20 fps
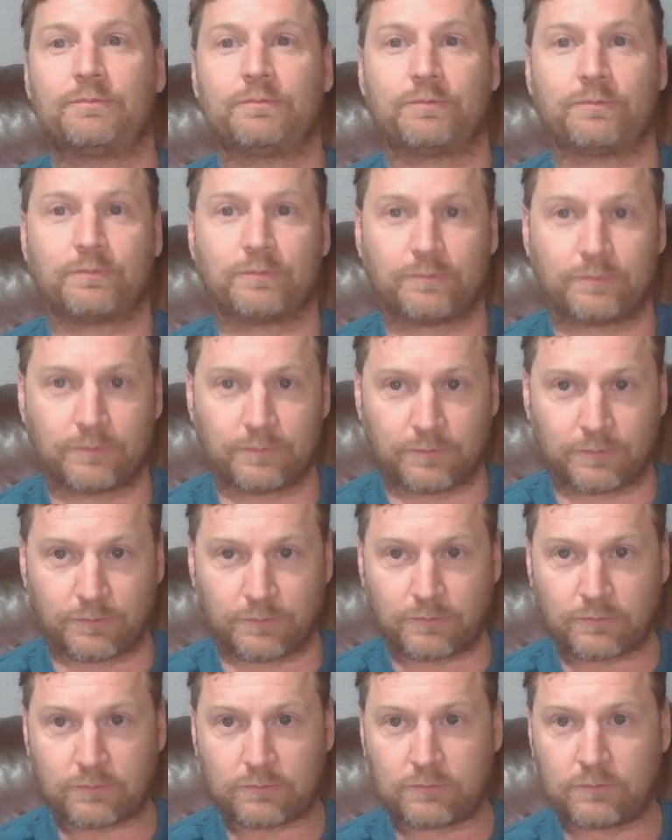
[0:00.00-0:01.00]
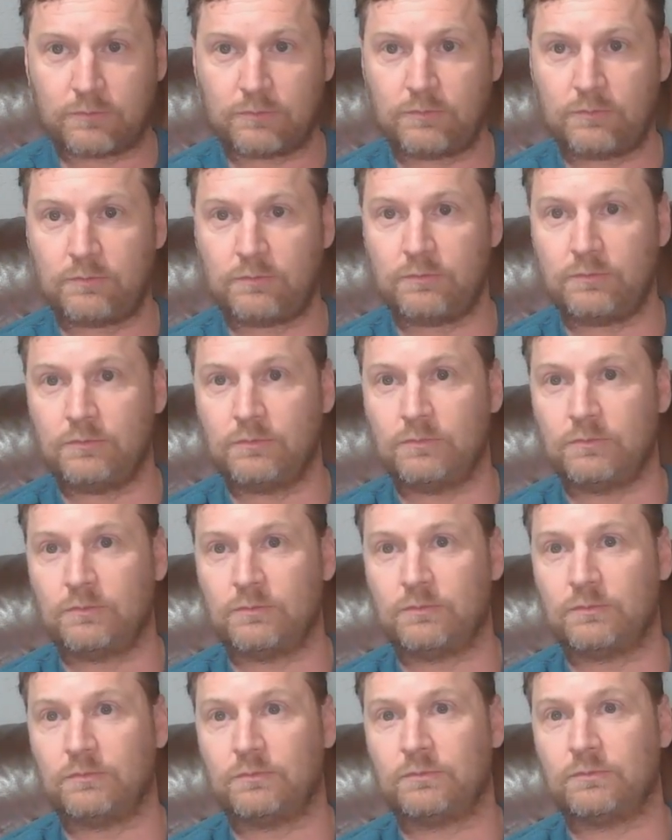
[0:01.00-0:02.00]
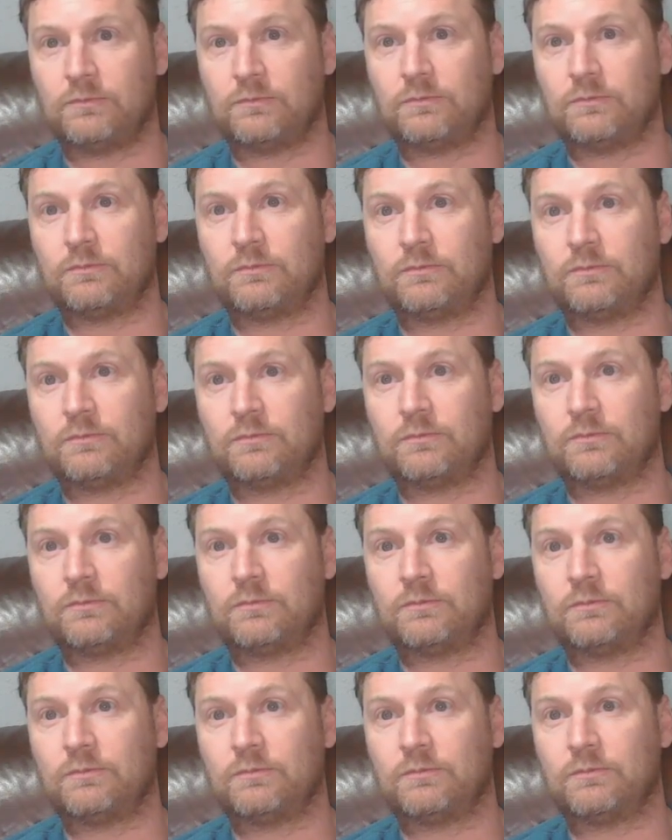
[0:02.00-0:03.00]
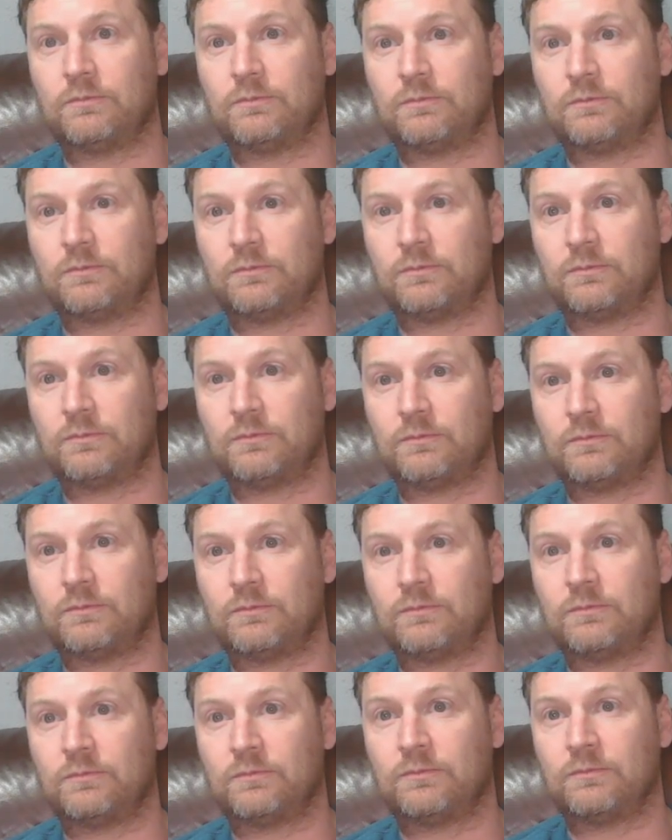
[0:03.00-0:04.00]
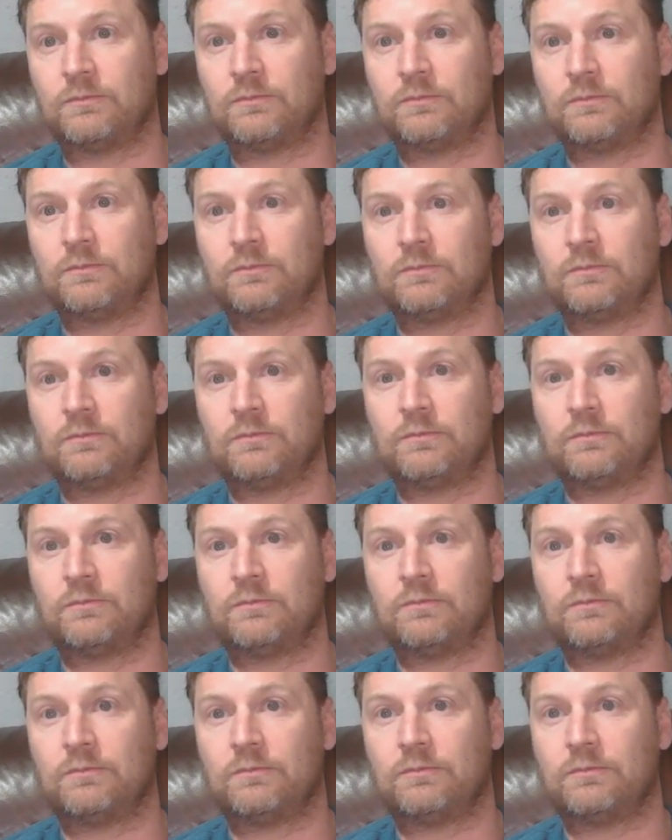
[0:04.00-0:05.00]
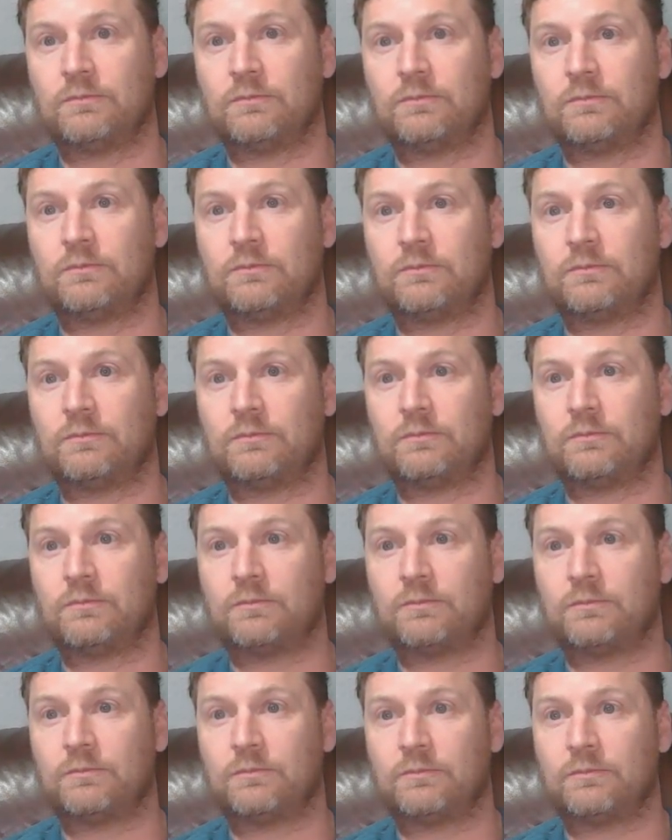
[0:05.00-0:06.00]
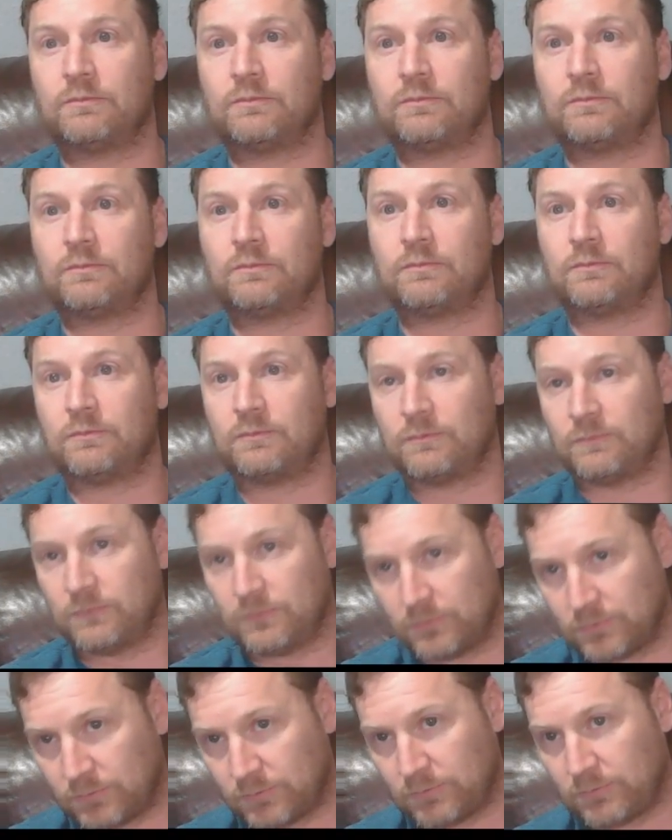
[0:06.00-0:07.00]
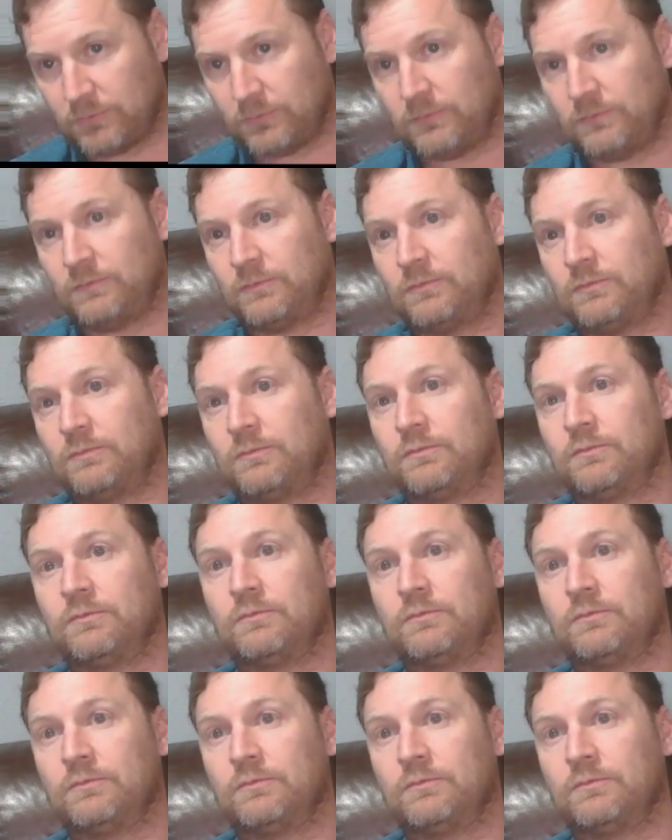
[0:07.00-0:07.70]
No one is speaking in this clip.